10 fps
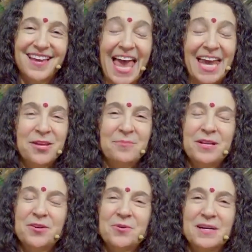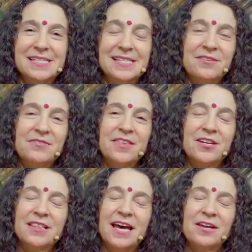Anybody who has lived
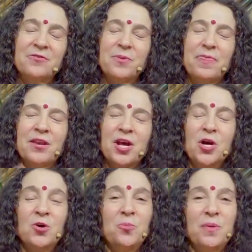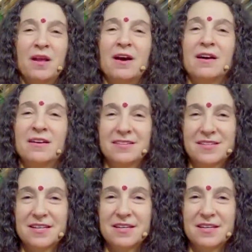their life with an open heart,